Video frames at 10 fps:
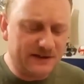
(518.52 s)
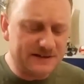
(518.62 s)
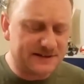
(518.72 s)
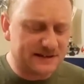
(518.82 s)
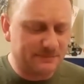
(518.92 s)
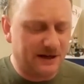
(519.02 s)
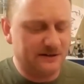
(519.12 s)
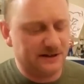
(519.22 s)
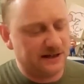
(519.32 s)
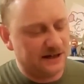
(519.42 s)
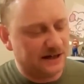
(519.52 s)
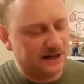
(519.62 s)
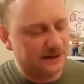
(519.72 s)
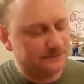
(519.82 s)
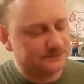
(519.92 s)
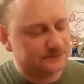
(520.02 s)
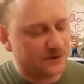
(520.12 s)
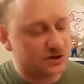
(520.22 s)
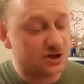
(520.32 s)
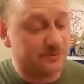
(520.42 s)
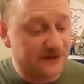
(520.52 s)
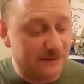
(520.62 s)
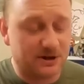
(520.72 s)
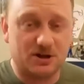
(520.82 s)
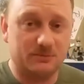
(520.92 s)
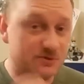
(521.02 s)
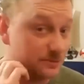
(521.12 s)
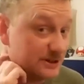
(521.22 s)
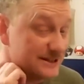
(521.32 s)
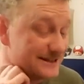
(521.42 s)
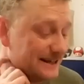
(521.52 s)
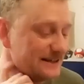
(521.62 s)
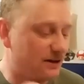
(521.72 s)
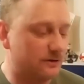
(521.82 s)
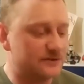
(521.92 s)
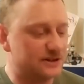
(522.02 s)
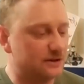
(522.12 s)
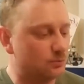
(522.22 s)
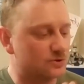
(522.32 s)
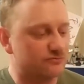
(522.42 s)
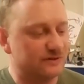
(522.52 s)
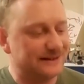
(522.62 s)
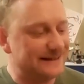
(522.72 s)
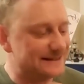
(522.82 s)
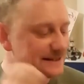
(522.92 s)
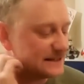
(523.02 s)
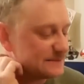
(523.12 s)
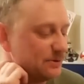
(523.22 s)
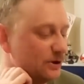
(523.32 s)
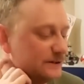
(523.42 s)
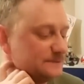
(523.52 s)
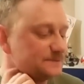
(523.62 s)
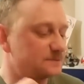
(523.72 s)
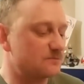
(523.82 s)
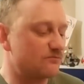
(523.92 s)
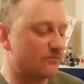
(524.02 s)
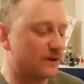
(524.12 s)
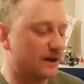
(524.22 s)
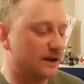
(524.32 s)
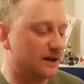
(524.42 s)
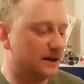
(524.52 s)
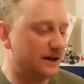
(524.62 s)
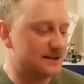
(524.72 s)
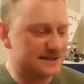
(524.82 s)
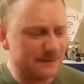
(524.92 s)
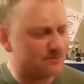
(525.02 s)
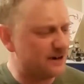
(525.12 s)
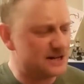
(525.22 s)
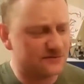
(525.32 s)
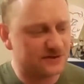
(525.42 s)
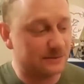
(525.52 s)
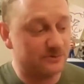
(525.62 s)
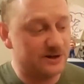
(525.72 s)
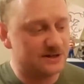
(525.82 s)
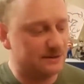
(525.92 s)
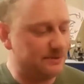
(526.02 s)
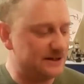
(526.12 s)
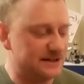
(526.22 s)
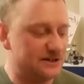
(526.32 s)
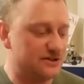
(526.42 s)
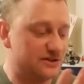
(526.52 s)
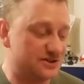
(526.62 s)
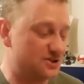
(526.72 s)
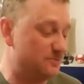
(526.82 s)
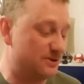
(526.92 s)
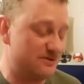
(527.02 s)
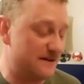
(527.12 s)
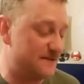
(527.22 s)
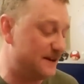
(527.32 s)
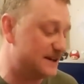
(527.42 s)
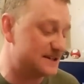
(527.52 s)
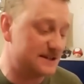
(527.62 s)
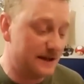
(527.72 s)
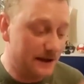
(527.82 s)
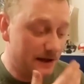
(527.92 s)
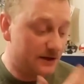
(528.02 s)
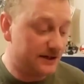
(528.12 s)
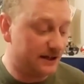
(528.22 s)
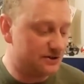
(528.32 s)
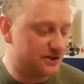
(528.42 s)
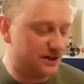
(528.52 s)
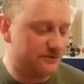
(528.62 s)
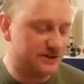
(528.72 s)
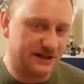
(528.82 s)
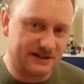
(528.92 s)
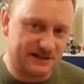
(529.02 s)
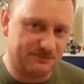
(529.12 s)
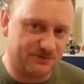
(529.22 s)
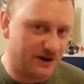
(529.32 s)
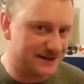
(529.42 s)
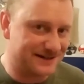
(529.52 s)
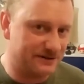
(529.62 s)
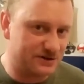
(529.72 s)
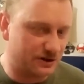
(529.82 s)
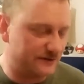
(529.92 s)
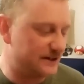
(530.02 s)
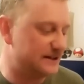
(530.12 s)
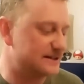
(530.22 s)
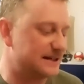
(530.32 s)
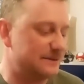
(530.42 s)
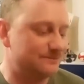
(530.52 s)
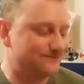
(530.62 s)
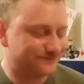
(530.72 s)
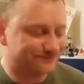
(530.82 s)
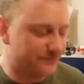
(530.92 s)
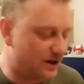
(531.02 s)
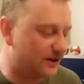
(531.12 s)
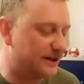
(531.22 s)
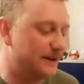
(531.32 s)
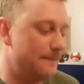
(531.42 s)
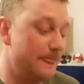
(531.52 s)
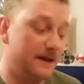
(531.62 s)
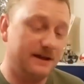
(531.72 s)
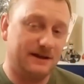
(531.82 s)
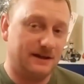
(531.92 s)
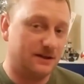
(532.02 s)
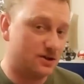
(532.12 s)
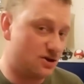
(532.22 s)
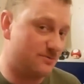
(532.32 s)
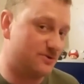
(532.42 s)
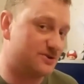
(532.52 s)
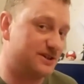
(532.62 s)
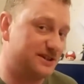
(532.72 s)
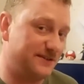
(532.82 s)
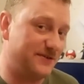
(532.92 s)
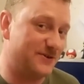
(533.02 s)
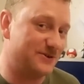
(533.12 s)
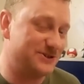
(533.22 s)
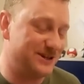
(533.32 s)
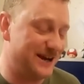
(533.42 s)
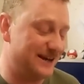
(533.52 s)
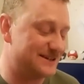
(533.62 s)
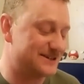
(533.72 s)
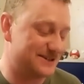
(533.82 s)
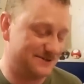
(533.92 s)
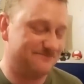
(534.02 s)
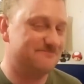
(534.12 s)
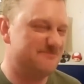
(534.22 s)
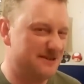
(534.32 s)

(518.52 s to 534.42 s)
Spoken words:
It then says about the Super Famicom, Super Nintendo, obviously that wasn't released at this point. It separates for some reason the PC Engine and the Super Graphics. Neo Geo ridiculously priced, so it's not even in the same market. Commodore 64 GS.